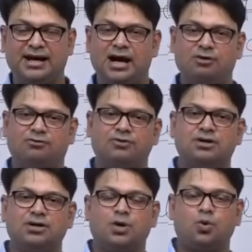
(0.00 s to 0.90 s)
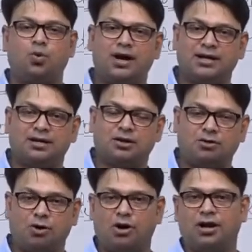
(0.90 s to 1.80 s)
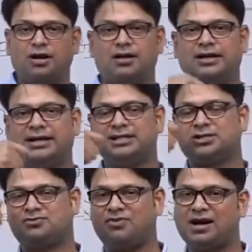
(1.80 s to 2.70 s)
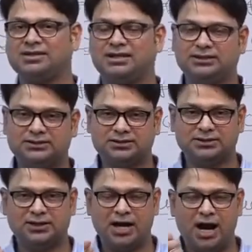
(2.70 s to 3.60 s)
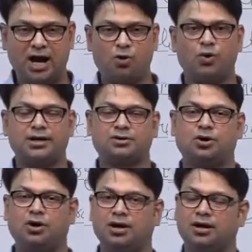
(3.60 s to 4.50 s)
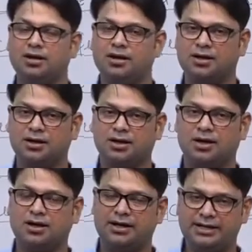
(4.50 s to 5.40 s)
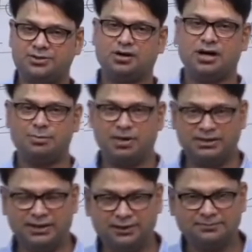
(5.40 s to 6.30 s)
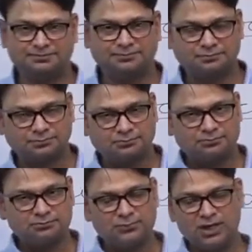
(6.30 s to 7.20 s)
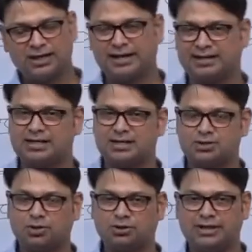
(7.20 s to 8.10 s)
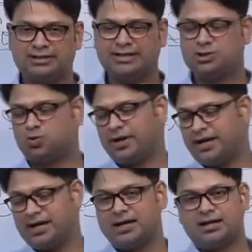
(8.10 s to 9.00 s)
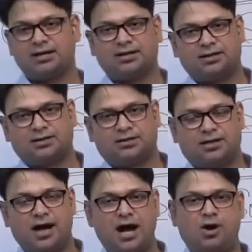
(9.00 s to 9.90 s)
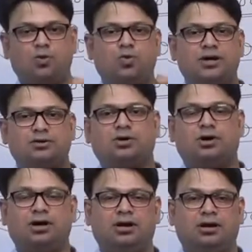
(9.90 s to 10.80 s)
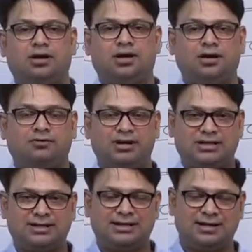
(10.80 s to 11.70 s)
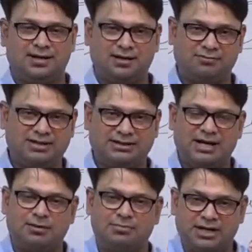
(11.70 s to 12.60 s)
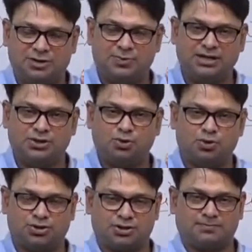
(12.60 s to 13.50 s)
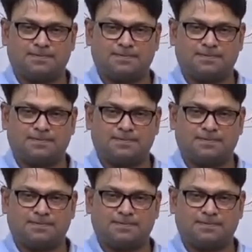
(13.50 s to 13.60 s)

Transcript: how one call his father, how one call his or her mother, right? So in this way, how one call what term is being used